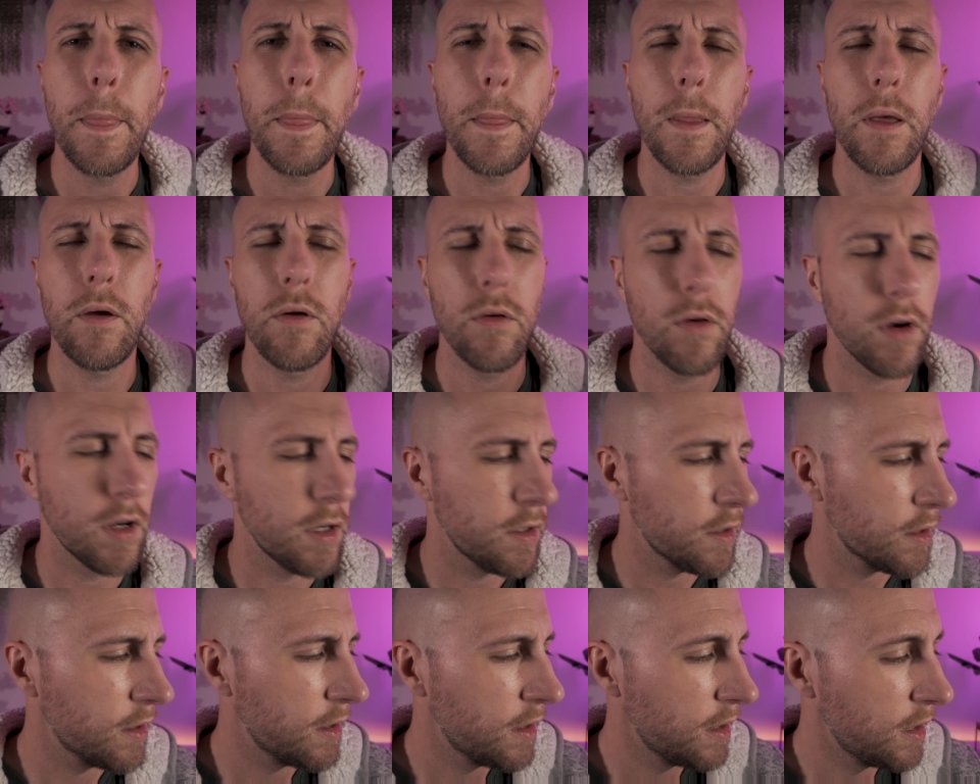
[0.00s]

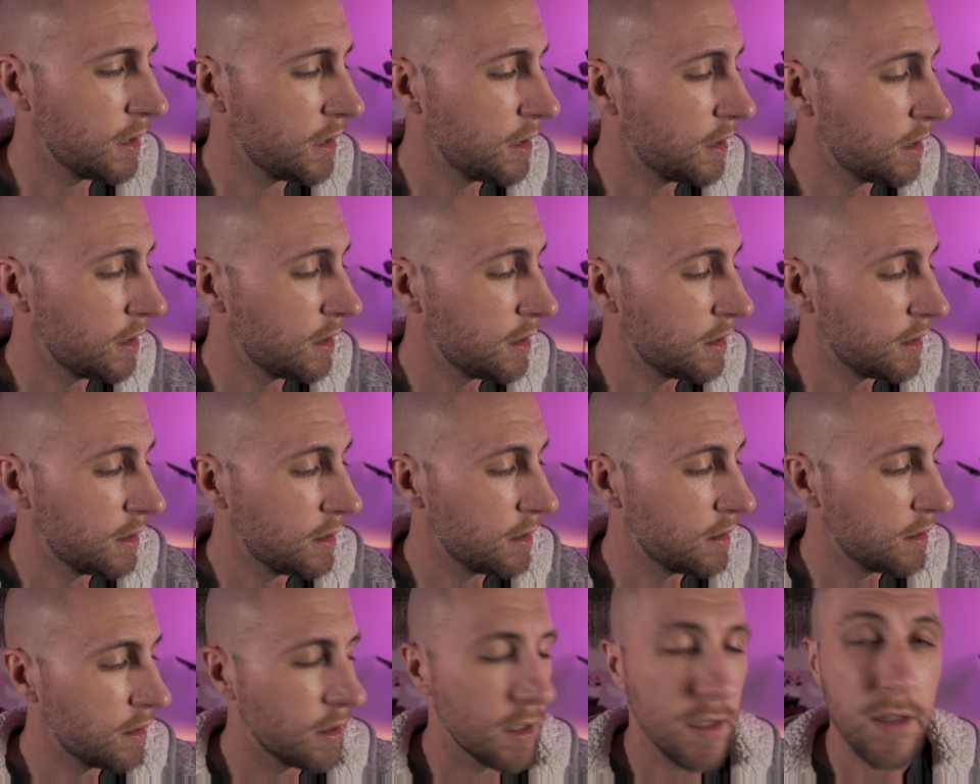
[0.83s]
Alright.
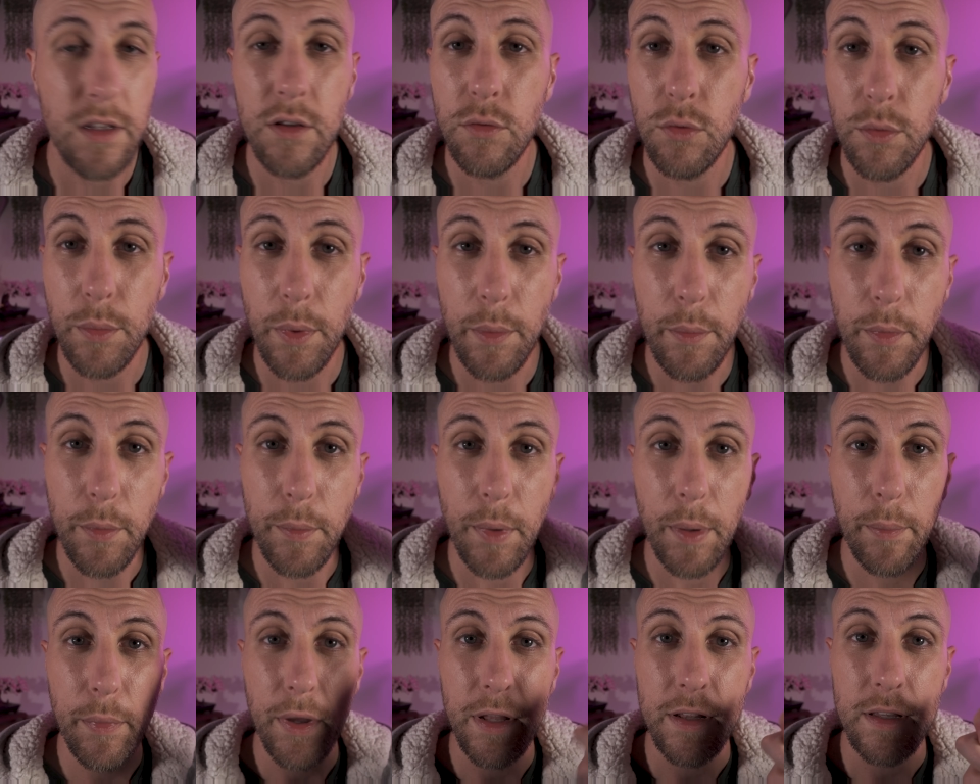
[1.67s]
Did remember
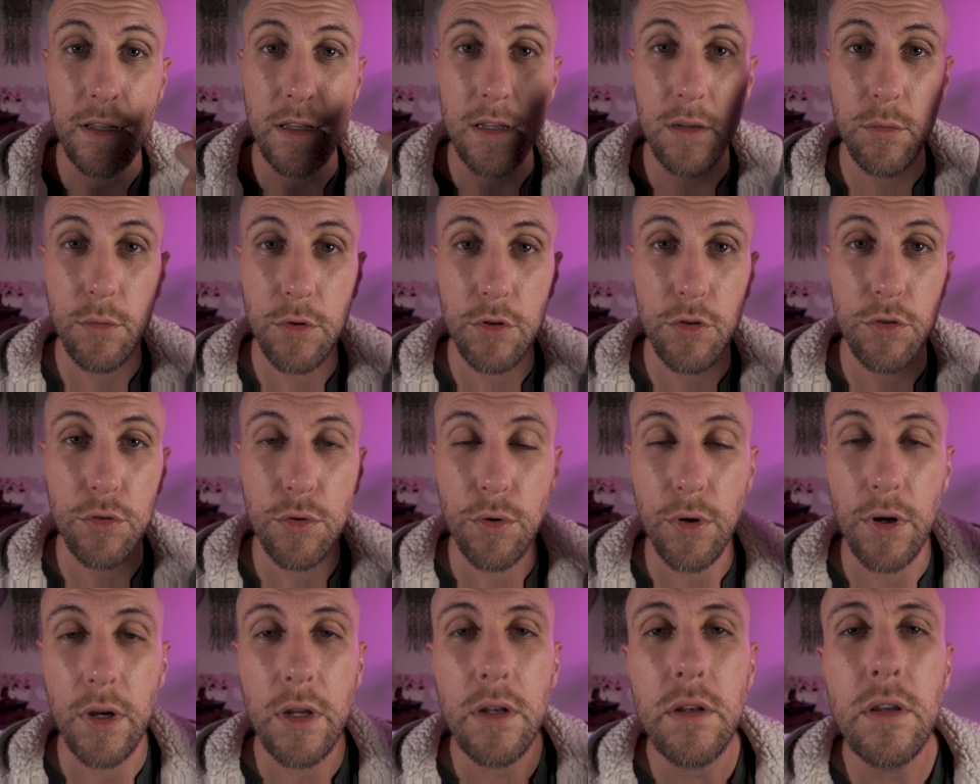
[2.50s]
my pen light, which is
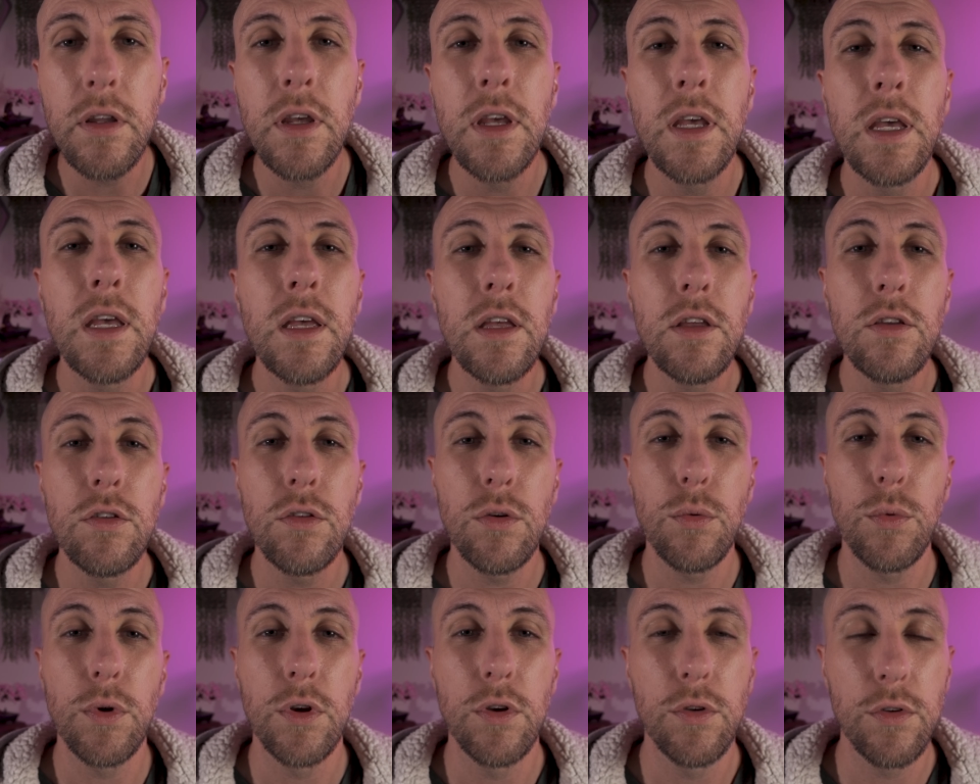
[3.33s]
great. So
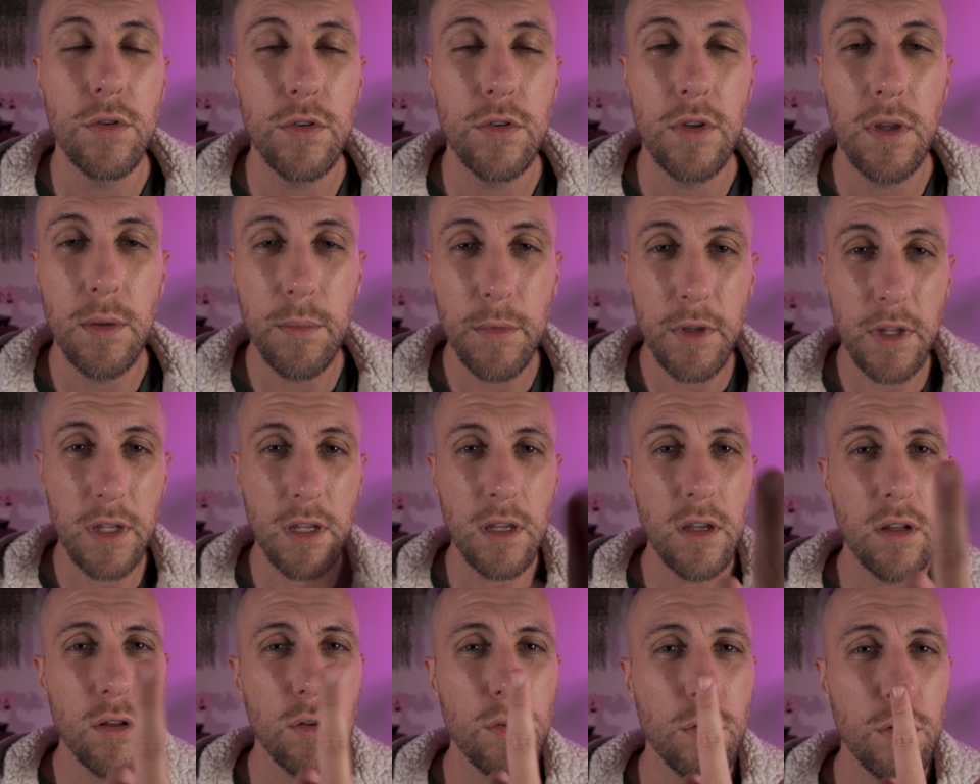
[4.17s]
we're going to do the same
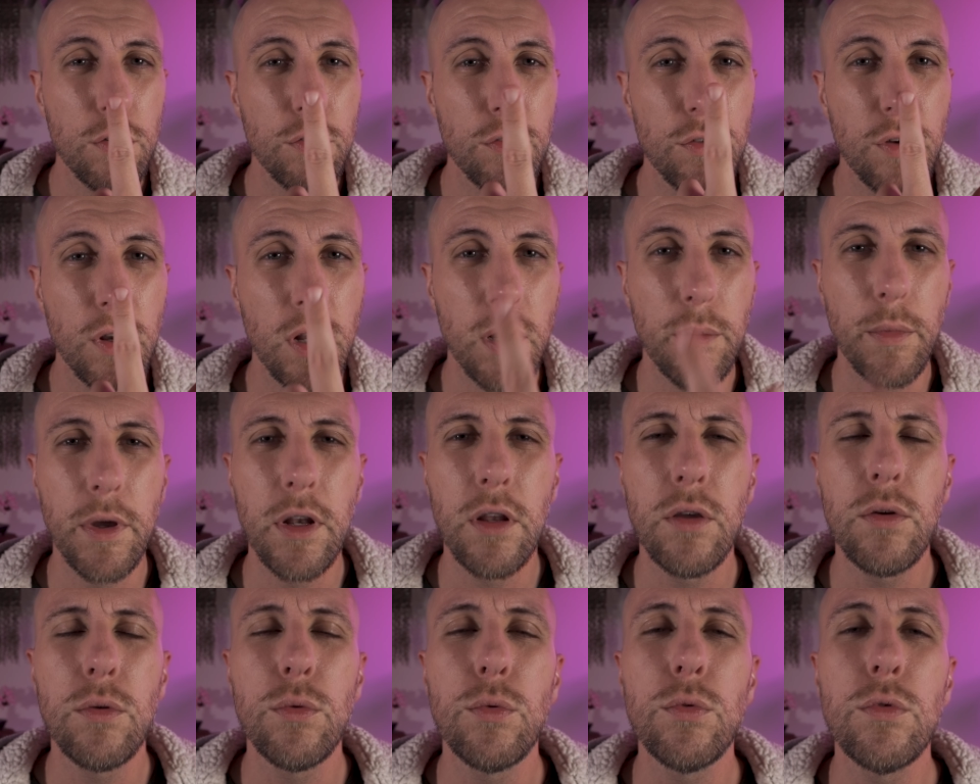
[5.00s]
thing. Look straight at my
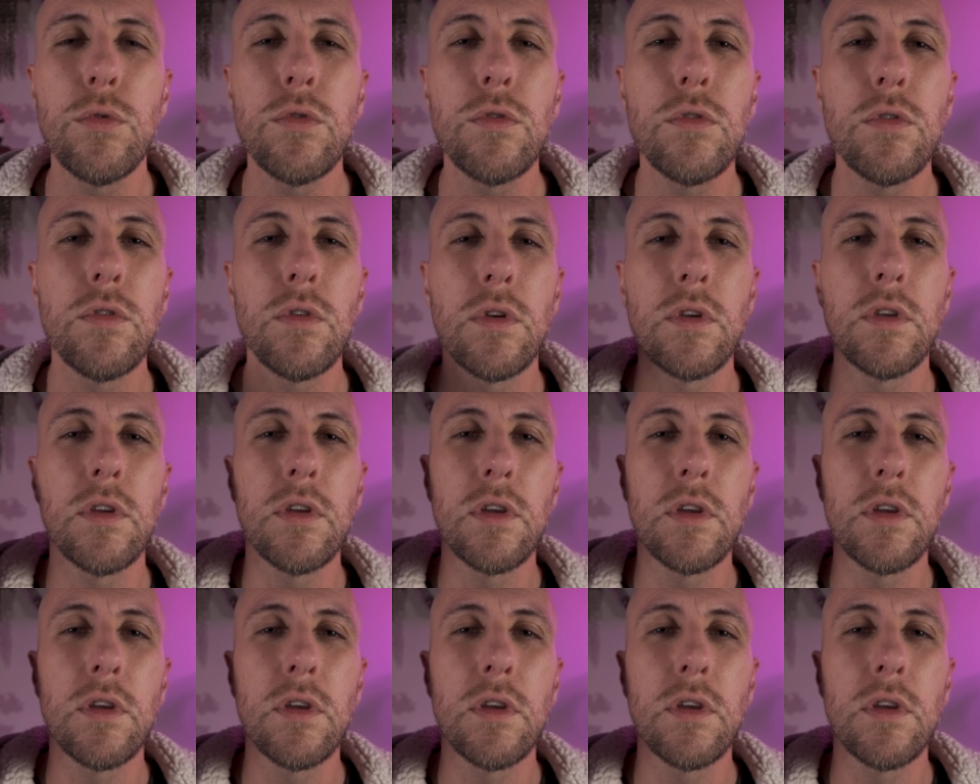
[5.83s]
nose.